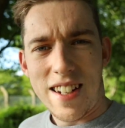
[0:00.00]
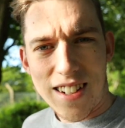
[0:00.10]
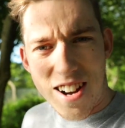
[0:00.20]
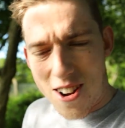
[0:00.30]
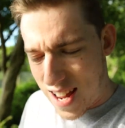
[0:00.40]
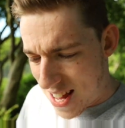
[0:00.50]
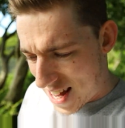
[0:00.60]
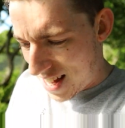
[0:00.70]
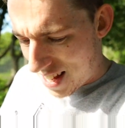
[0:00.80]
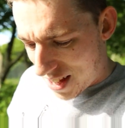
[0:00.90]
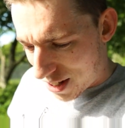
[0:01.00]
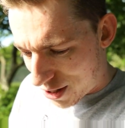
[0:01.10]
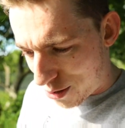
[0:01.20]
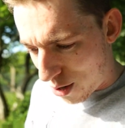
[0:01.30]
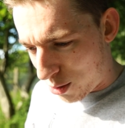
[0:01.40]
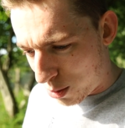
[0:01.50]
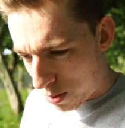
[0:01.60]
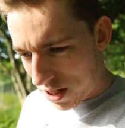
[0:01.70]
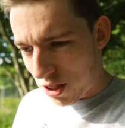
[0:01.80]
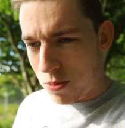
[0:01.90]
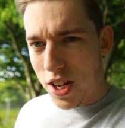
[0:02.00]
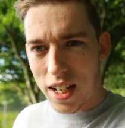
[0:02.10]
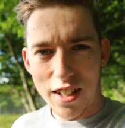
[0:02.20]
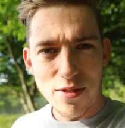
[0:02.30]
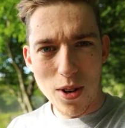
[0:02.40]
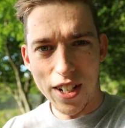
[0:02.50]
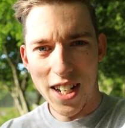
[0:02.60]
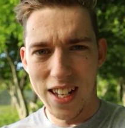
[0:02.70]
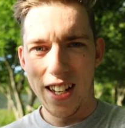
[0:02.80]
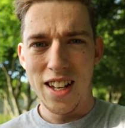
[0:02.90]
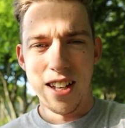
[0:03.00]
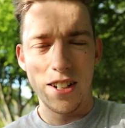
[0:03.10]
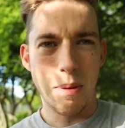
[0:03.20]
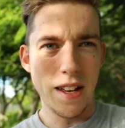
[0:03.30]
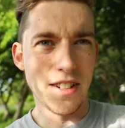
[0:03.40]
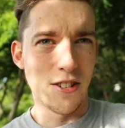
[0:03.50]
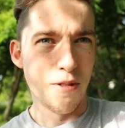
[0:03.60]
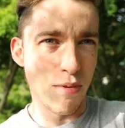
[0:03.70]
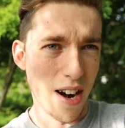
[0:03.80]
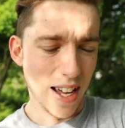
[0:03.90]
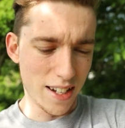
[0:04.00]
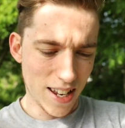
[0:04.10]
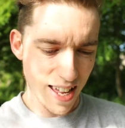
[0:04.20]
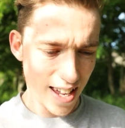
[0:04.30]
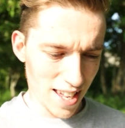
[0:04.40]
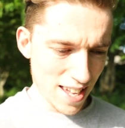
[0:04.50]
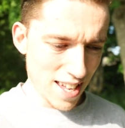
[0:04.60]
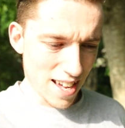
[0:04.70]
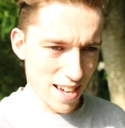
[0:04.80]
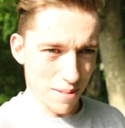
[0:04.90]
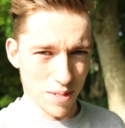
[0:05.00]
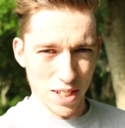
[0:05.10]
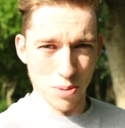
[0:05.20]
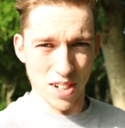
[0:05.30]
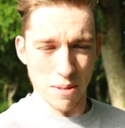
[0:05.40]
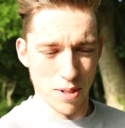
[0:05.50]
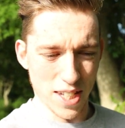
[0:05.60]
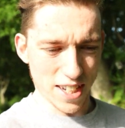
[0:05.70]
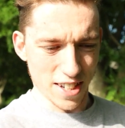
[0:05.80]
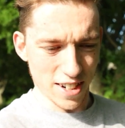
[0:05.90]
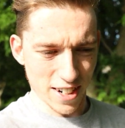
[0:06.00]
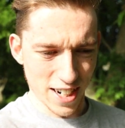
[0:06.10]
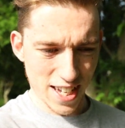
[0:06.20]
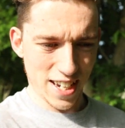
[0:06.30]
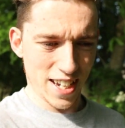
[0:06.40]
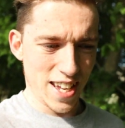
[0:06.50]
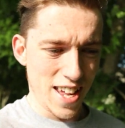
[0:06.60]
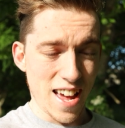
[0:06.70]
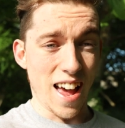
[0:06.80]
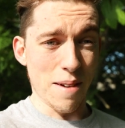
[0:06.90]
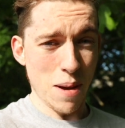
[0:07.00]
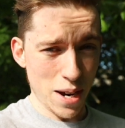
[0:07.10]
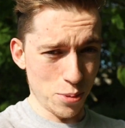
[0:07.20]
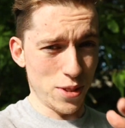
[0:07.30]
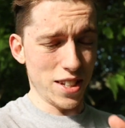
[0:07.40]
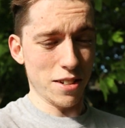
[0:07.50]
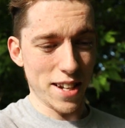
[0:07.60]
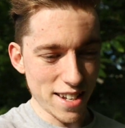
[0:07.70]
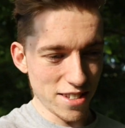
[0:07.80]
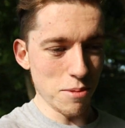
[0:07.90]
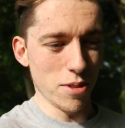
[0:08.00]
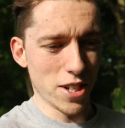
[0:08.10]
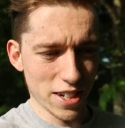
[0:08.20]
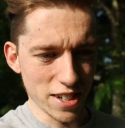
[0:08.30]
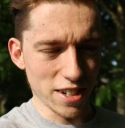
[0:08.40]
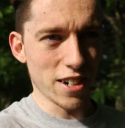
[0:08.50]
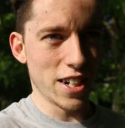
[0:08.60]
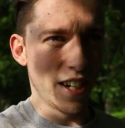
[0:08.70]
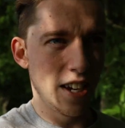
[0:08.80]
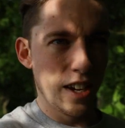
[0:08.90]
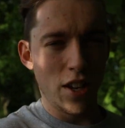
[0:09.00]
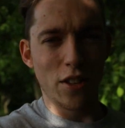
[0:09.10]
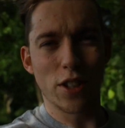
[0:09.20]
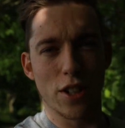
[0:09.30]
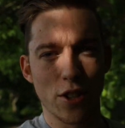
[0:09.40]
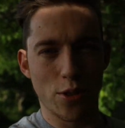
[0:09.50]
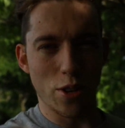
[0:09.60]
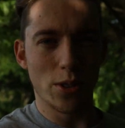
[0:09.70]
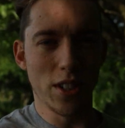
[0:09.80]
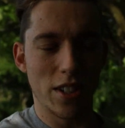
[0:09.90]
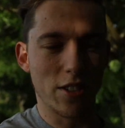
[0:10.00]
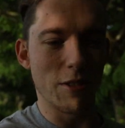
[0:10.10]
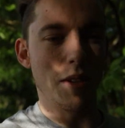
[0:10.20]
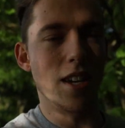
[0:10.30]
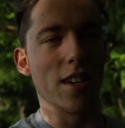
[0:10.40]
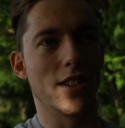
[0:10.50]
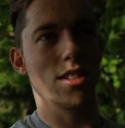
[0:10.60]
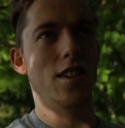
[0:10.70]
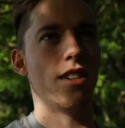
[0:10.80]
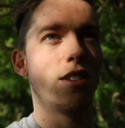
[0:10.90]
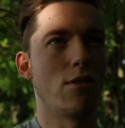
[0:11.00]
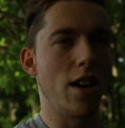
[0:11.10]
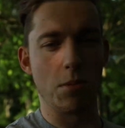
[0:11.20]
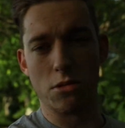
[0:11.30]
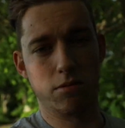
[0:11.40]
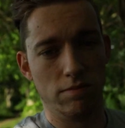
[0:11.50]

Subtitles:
Now, controls will be a subjective one depending on brand. This one in particular, and paired with this lens in particular, the control system is incredible.